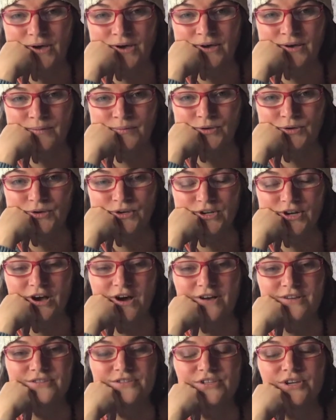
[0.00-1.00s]
You could
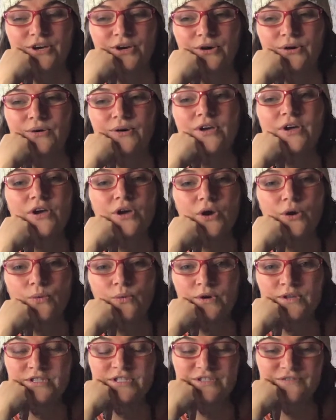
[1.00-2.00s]
also,
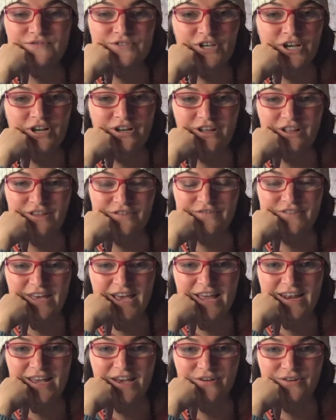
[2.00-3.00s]
once you've done all of
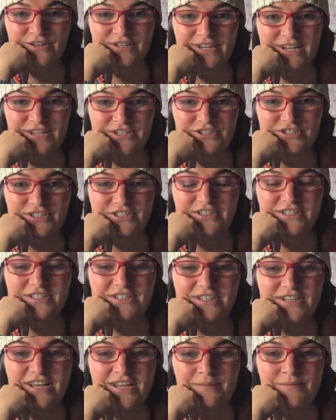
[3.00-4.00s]
that out in nature
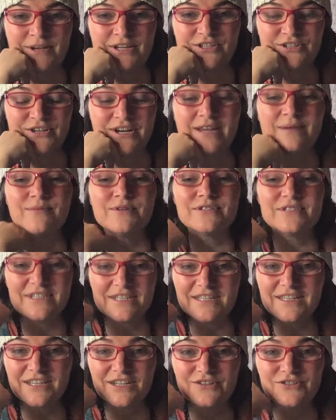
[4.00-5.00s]
and made your neighbors
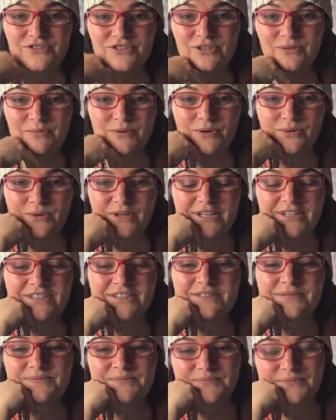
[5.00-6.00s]
think that you're super
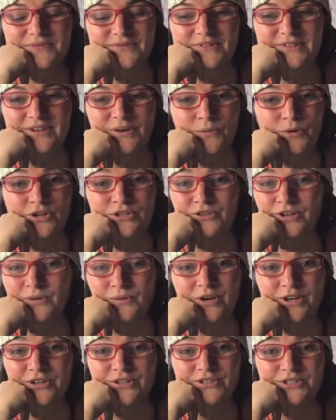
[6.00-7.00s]
weird and wondering
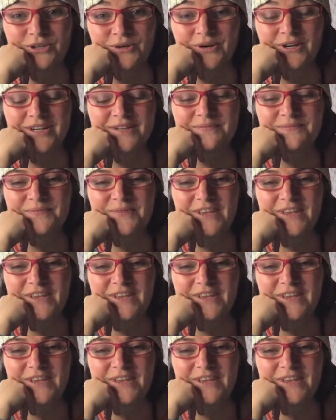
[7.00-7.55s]
what you're doing,